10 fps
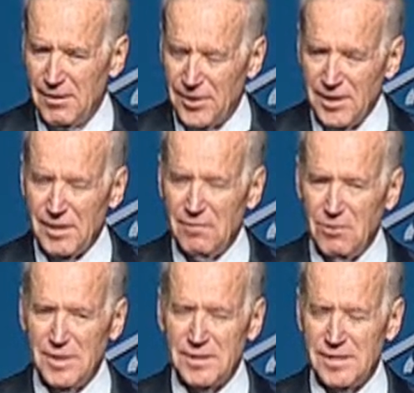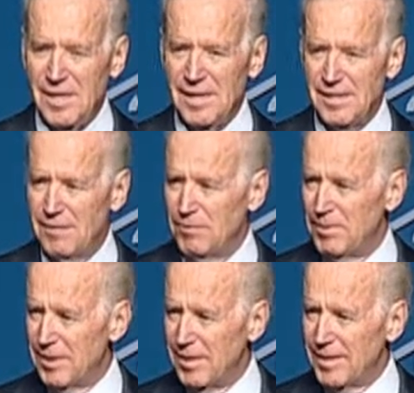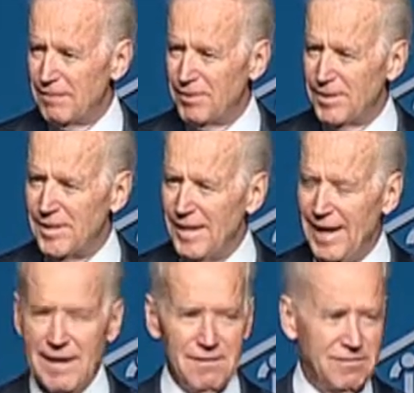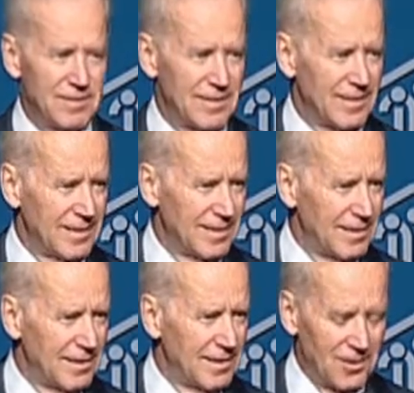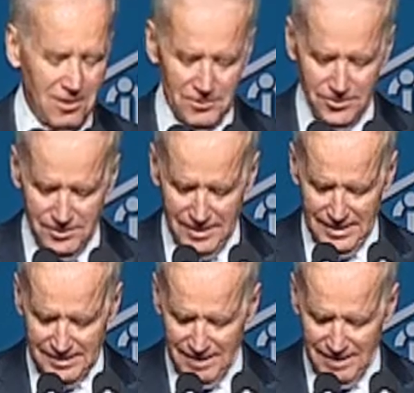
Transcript: Think of what it would be like if we didn't have all you guys.